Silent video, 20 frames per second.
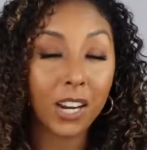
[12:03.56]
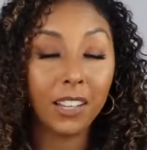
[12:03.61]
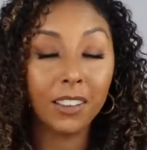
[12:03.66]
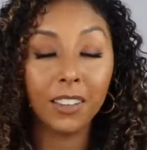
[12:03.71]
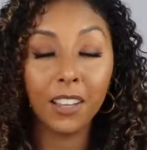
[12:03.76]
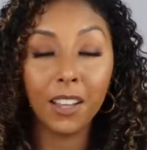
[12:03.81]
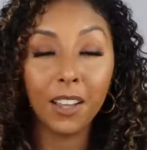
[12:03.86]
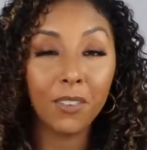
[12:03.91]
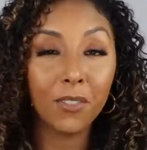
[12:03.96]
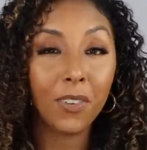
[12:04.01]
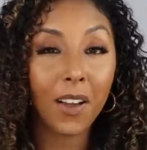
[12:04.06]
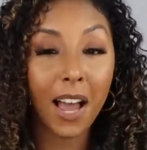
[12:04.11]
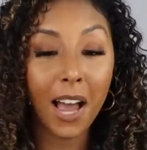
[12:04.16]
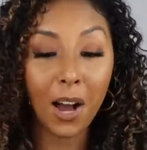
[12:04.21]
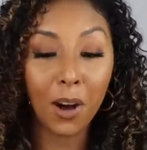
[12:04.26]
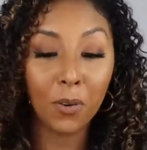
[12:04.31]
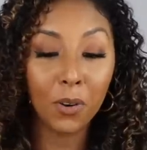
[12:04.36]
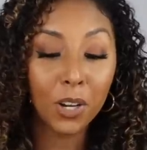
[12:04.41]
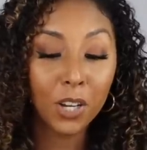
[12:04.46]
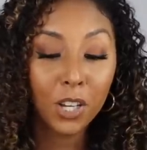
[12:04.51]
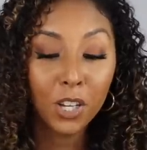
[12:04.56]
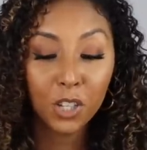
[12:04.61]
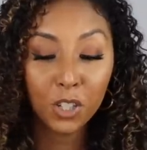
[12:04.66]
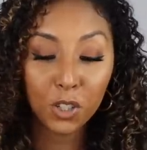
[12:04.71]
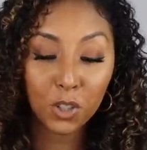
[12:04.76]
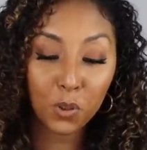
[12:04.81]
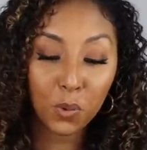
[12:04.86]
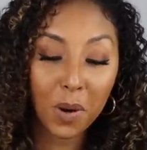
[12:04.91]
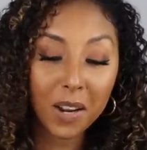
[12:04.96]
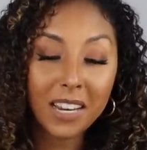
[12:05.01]
I love how
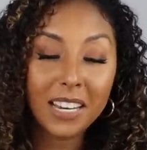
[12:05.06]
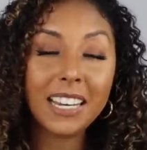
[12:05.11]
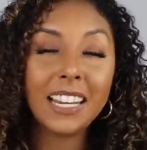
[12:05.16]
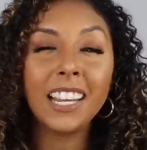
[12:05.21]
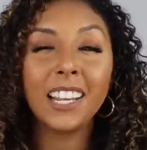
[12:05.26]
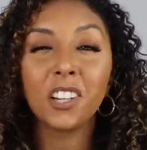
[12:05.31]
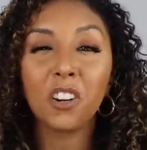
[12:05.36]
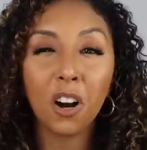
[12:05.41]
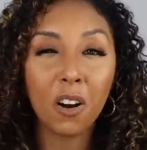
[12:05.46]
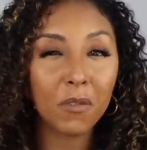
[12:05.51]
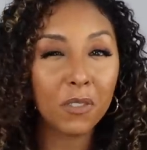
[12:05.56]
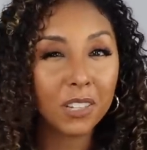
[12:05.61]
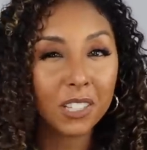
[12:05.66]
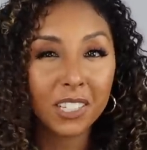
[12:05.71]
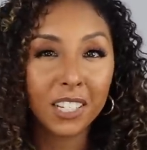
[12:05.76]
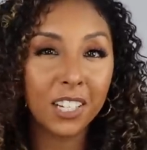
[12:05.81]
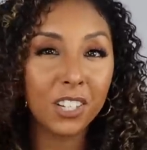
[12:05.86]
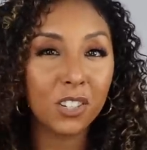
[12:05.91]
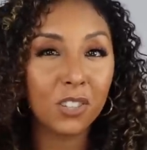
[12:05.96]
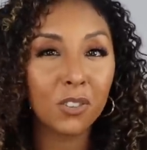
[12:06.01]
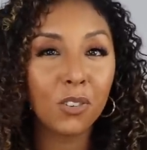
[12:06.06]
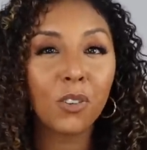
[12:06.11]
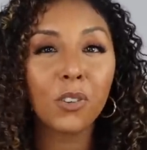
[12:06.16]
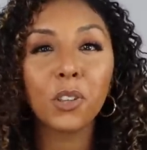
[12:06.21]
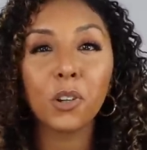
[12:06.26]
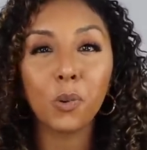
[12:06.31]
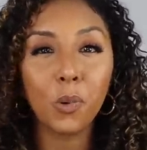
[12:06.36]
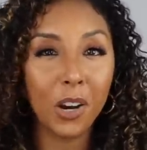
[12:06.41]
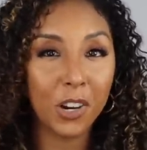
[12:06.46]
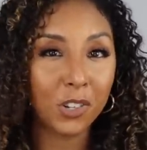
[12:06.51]
trendy and conversational
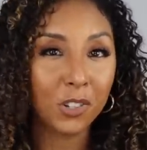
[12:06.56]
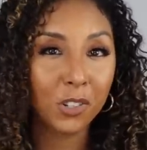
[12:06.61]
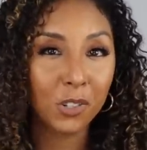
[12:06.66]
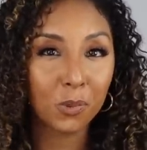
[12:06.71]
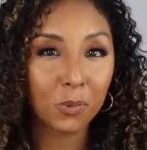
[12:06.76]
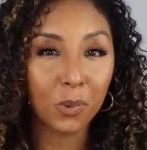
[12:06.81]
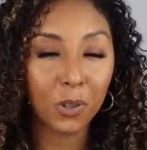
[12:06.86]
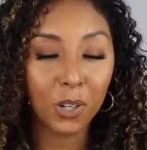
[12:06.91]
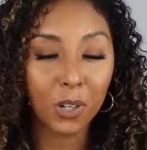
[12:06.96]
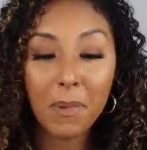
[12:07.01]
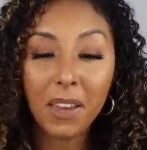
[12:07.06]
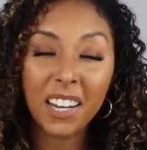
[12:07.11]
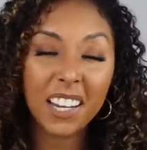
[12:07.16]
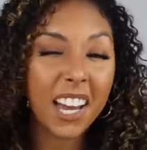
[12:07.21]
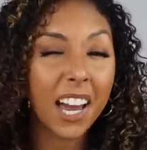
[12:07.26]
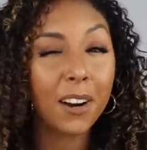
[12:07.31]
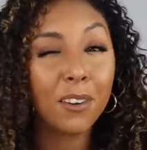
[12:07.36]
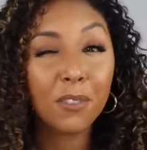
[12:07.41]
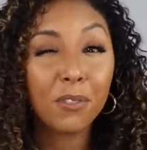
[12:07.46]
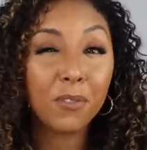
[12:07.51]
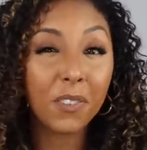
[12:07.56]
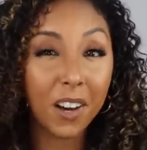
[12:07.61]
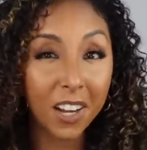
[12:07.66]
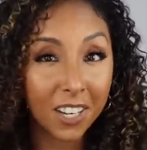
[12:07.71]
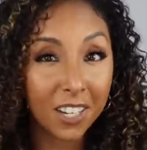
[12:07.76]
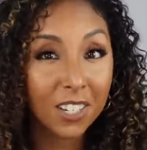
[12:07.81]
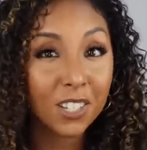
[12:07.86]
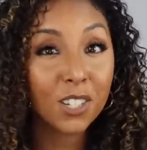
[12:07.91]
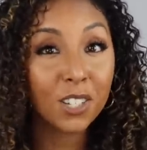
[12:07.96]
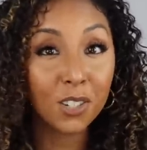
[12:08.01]
the questions were. It made it kind of
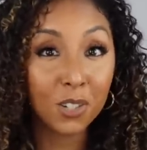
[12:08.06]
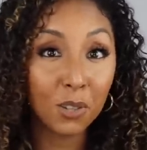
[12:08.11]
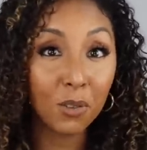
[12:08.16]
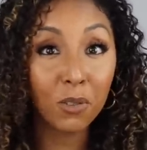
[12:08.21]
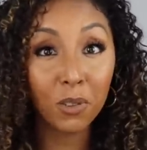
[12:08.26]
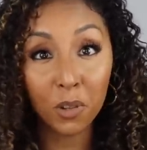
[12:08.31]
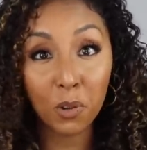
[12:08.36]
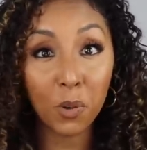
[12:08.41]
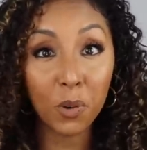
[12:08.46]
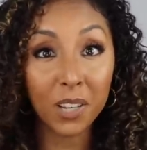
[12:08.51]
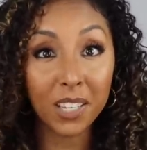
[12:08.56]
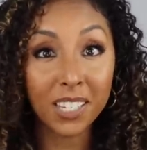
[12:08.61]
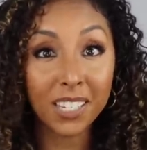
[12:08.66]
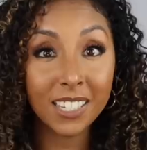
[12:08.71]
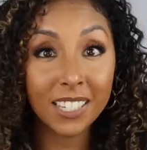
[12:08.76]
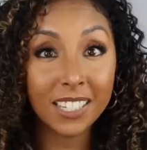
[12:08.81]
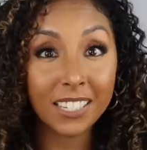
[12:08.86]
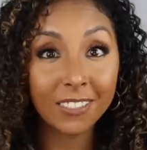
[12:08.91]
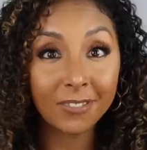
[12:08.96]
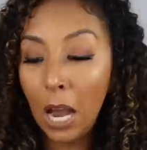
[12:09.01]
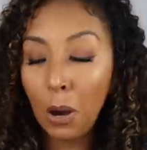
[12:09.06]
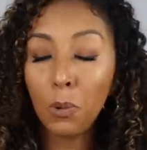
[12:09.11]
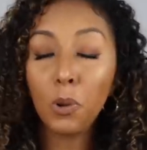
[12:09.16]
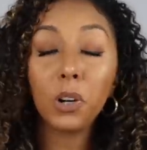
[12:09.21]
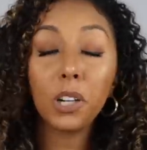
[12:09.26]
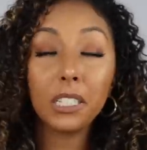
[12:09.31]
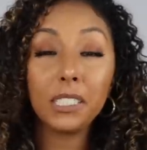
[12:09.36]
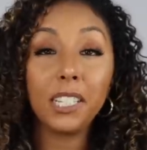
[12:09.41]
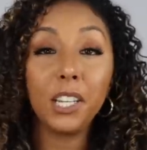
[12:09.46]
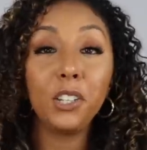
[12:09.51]
fun to do the quiz. I
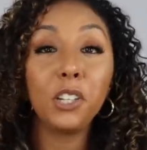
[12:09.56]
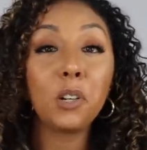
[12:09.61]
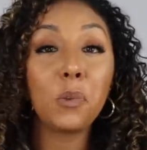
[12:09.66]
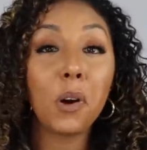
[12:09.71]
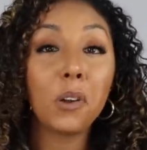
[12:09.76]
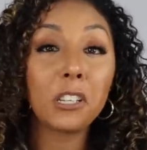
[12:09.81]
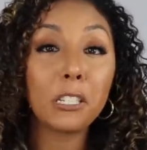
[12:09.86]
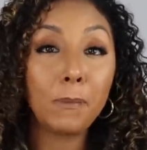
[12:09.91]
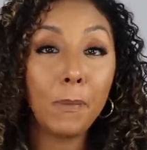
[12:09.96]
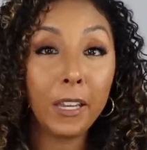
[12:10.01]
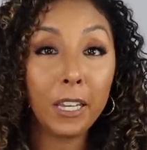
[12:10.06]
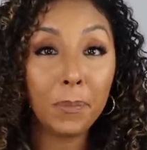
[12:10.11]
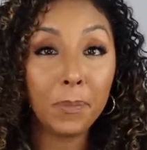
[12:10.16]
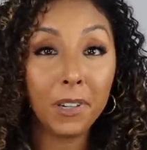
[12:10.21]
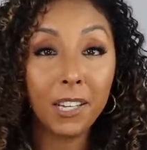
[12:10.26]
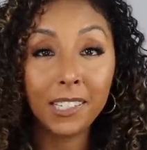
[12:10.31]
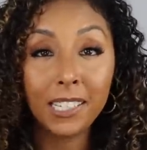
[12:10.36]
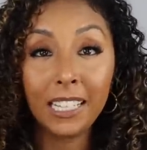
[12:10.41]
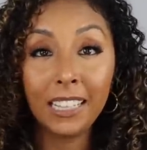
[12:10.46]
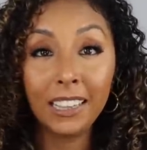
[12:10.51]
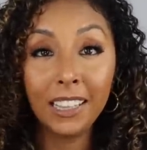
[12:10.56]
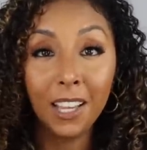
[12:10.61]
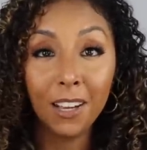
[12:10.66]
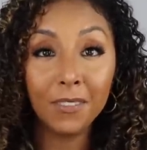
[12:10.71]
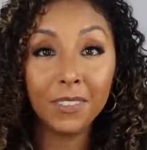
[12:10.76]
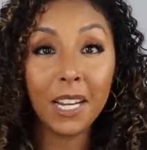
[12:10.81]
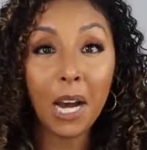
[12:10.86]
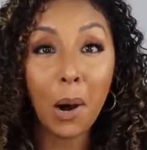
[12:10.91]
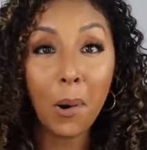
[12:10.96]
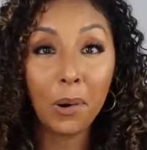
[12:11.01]
will continue to wear this makeup because I
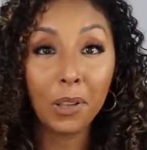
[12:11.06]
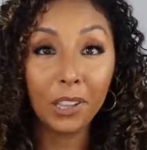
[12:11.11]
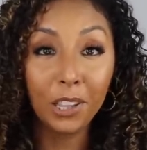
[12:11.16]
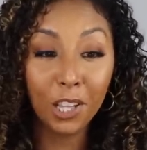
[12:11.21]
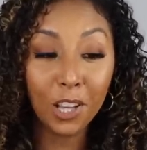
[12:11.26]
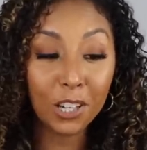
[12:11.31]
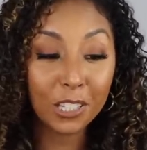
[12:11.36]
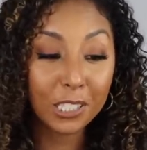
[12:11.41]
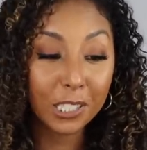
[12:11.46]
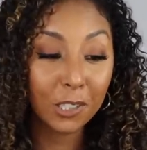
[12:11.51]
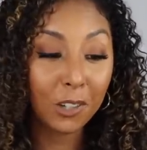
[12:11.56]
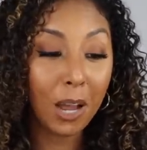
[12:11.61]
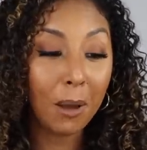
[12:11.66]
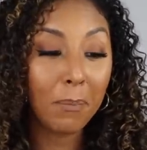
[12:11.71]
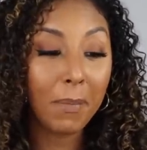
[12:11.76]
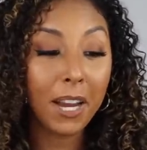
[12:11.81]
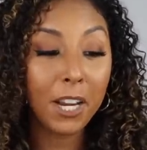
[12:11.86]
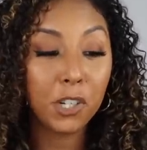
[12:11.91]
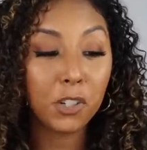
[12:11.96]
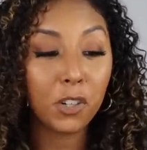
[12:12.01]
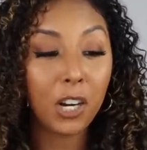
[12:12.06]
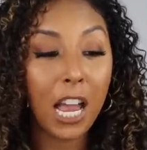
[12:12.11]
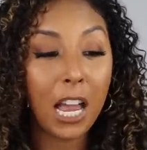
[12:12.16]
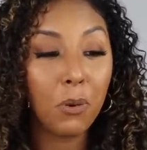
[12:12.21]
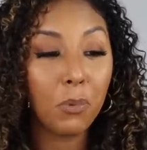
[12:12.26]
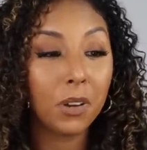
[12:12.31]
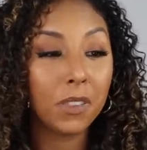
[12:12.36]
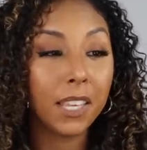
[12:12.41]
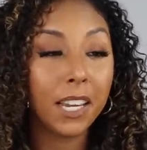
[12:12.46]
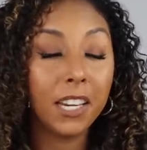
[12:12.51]
loved how it looked, so I might try
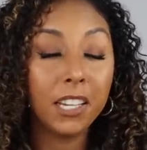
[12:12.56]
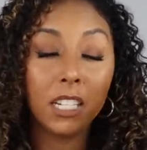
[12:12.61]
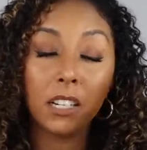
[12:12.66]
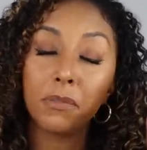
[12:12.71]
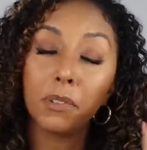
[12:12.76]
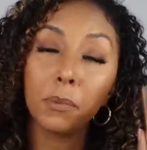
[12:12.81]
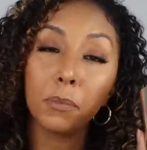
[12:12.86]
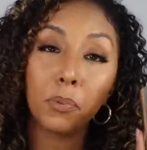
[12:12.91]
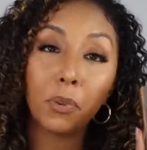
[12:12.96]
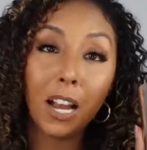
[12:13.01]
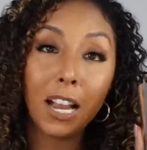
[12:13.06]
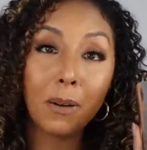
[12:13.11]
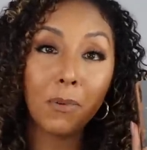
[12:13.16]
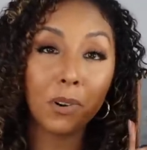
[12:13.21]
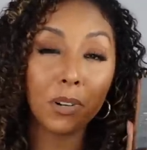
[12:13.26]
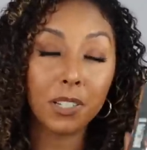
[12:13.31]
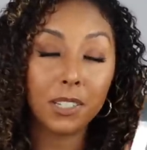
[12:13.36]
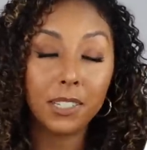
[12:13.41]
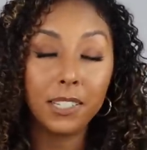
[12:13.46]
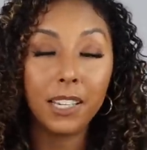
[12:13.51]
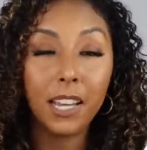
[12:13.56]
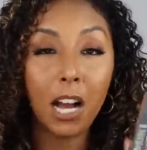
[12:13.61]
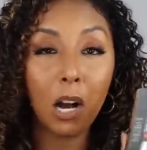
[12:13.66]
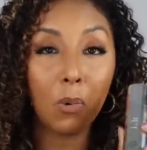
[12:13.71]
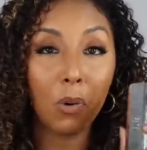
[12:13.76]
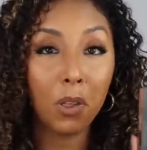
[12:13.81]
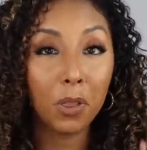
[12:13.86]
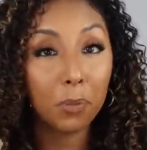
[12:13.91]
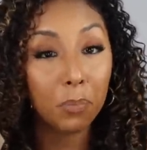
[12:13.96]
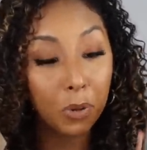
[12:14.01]
it with a different primer to see how
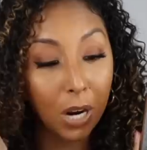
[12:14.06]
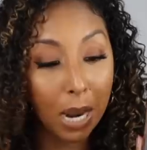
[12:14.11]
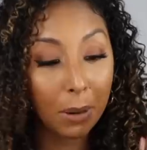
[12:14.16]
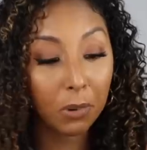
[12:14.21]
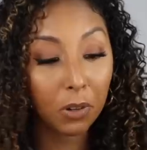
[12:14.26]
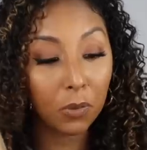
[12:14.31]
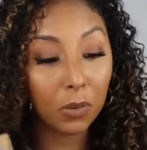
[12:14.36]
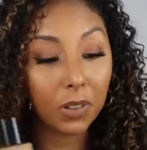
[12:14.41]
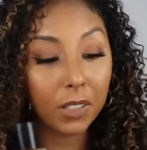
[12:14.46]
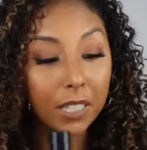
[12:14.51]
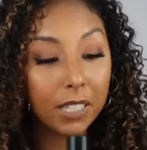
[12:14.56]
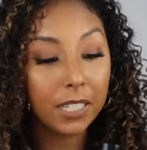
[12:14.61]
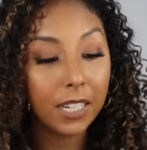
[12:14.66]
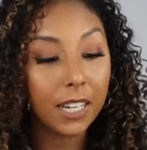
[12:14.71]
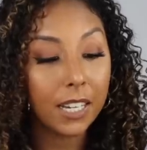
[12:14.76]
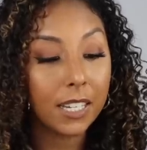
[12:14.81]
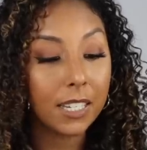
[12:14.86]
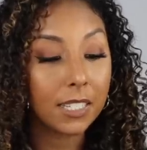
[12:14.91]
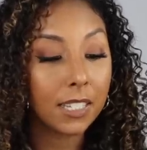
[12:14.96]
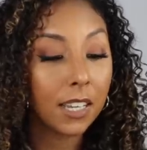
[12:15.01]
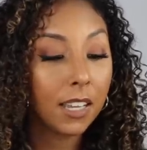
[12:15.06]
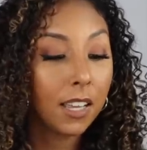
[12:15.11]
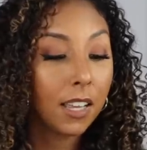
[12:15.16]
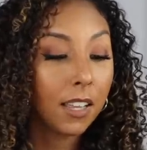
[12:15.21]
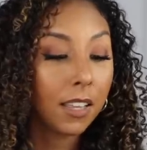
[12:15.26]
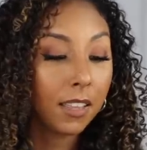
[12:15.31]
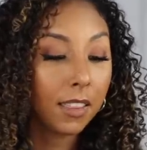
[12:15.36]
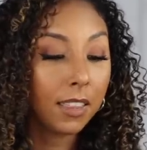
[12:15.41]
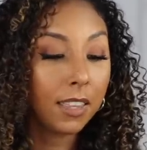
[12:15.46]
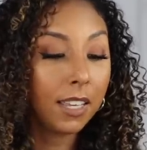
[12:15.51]
well the primer really does.
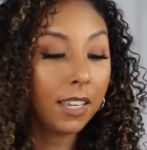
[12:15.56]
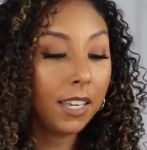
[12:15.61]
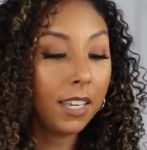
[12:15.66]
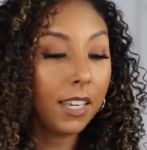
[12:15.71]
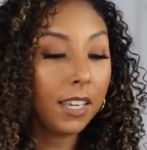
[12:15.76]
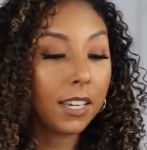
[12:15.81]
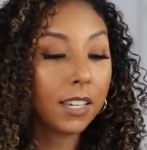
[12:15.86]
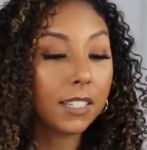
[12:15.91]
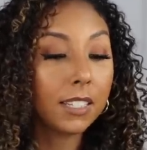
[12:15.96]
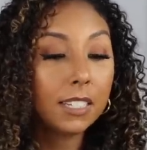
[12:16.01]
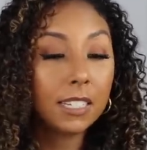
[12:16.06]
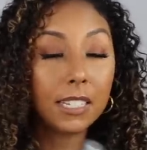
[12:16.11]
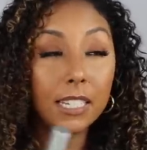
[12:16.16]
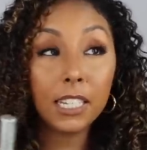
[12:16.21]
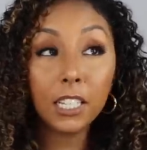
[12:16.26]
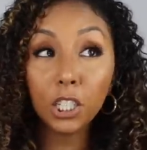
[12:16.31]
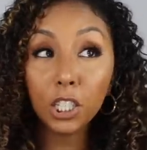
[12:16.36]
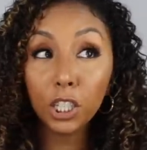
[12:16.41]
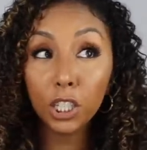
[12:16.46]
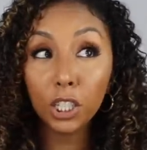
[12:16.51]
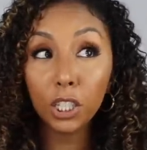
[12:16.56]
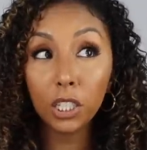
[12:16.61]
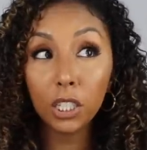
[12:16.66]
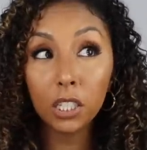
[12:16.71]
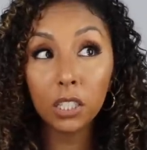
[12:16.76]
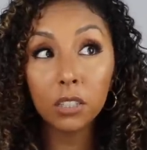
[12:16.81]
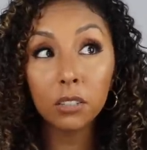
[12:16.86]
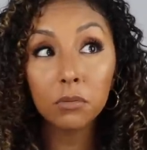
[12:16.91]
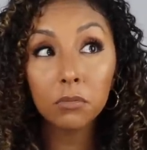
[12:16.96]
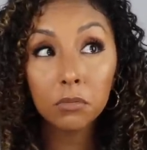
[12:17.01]
The
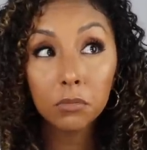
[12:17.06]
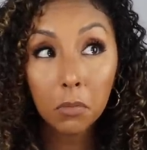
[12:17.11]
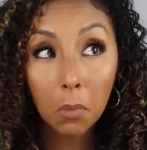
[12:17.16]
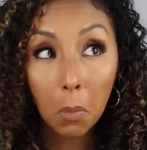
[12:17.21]
concealer,